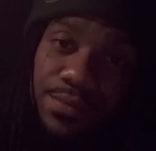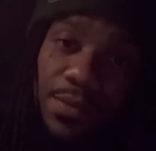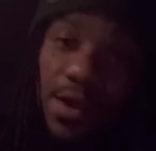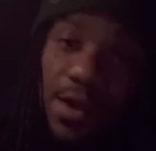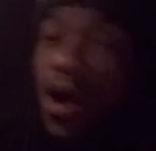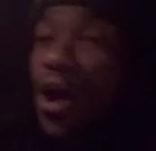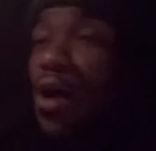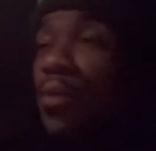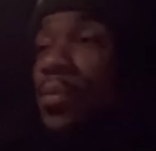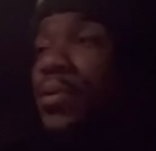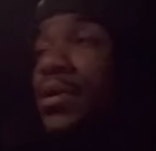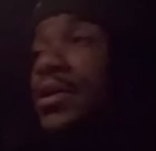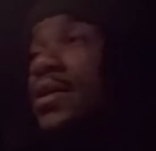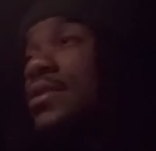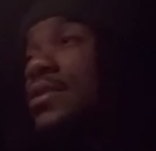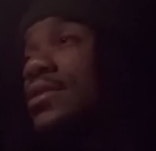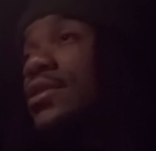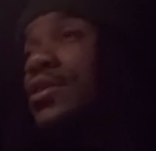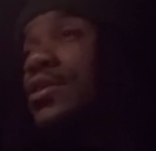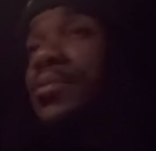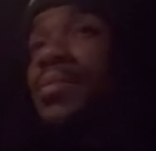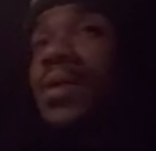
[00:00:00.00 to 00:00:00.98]
All because
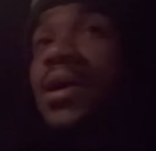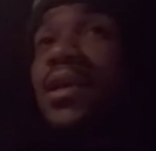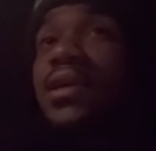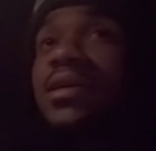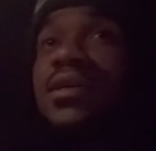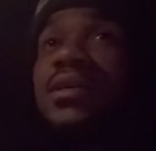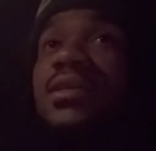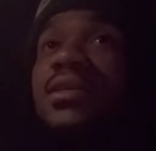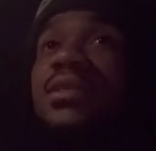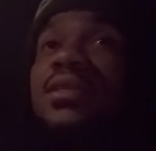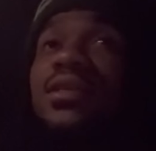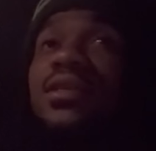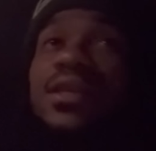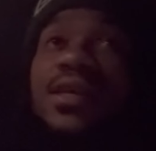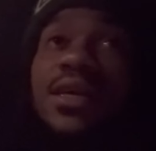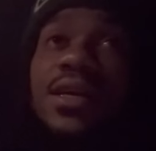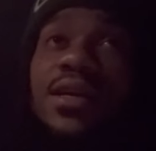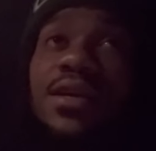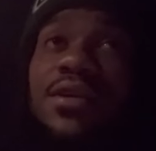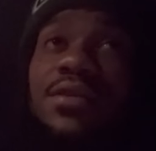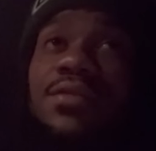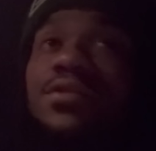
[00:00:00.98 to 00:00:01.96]
of nobody couldn't
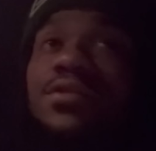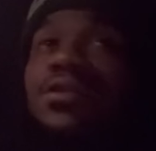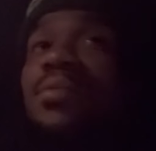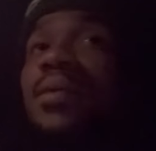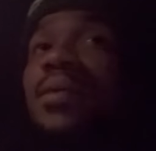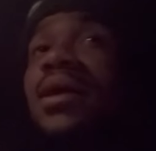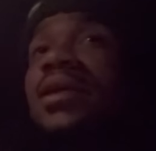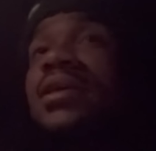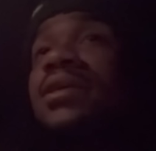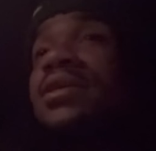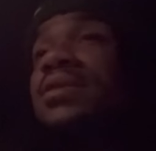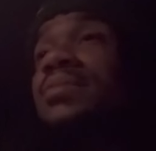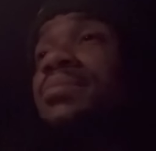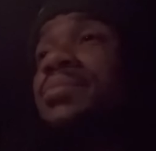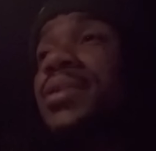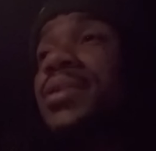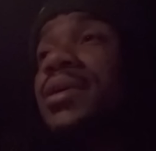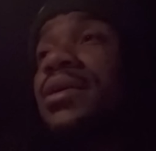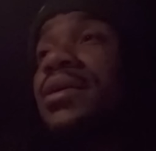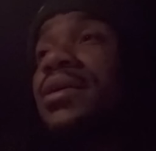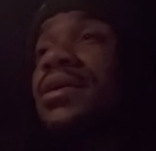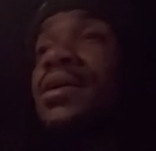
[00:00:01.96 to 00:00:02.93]
leave, nobody couldn't
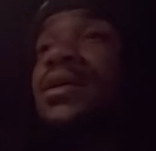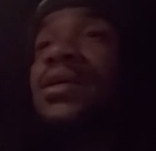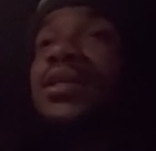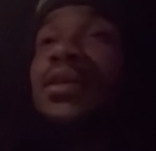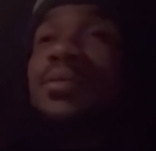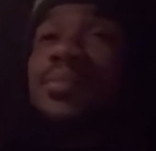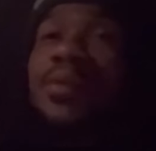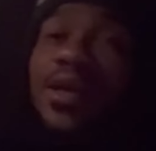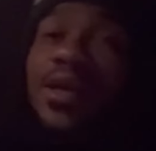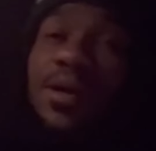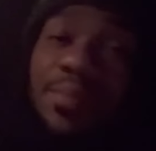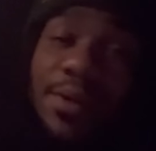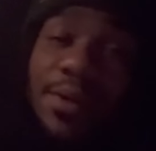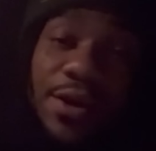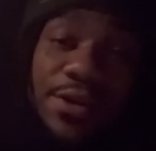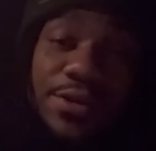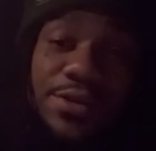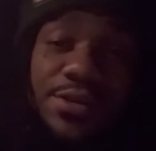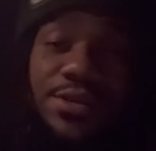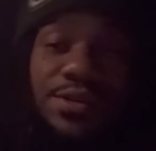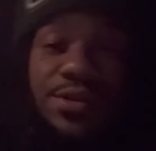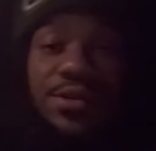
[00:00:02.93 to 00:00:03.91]
be the bigger
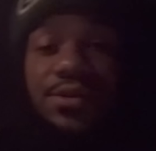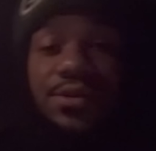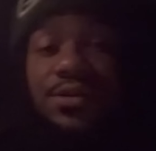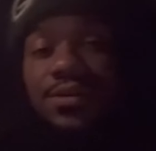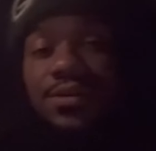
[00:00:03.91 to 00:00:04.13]
person.